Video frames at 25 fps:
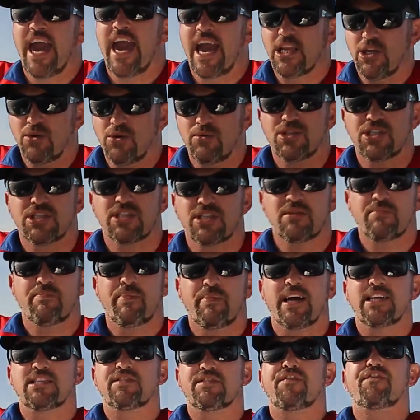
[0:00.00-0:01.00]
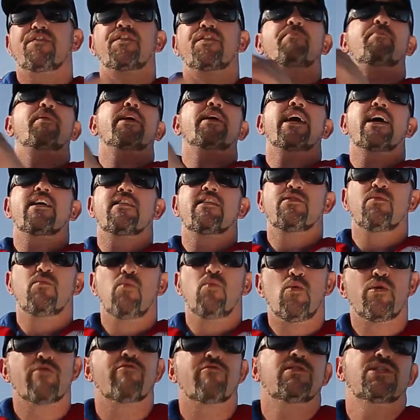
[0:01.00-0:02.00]
and your stick bait's flipping out of the
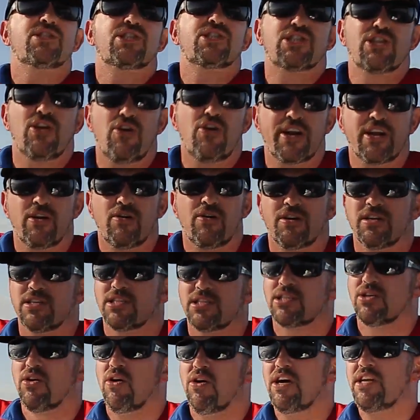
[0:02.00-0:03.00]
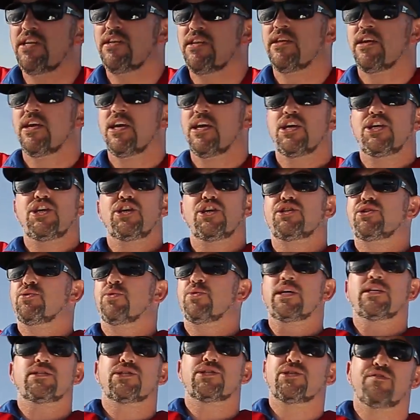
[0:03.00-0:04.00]
water and sliding on its side, you're
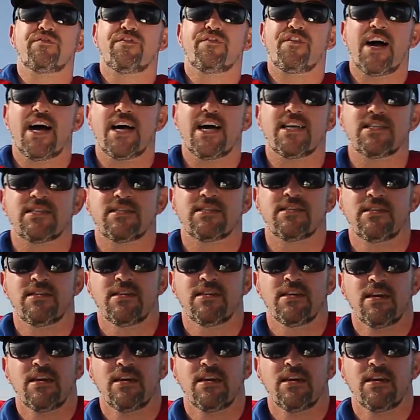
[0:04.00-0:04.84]
doing it too fast.